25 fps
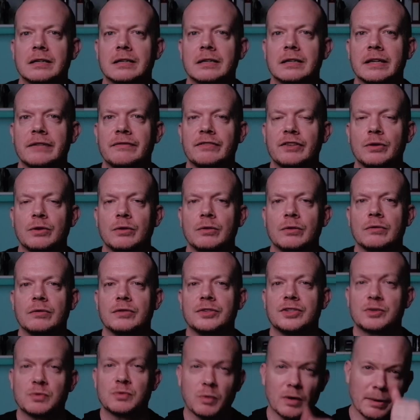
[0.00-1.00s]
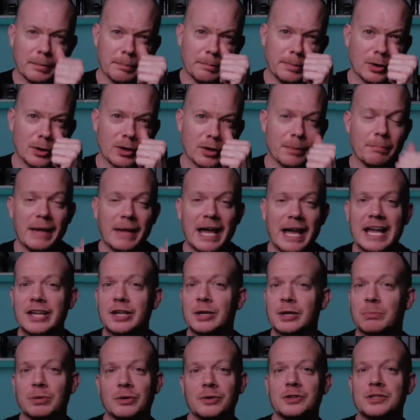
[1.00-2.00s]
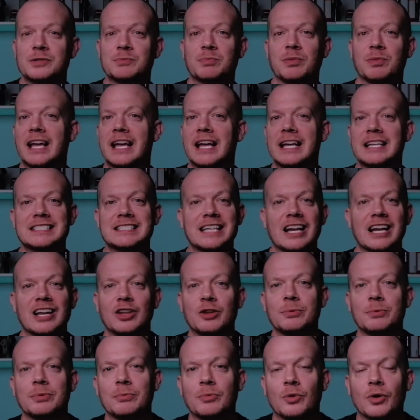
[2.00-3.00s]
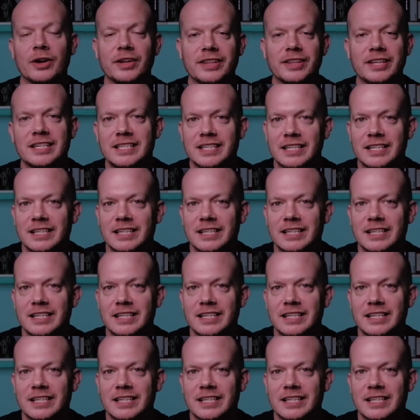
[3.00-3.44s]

If you just want to be able to make your blues playing sound a little bit more authentic,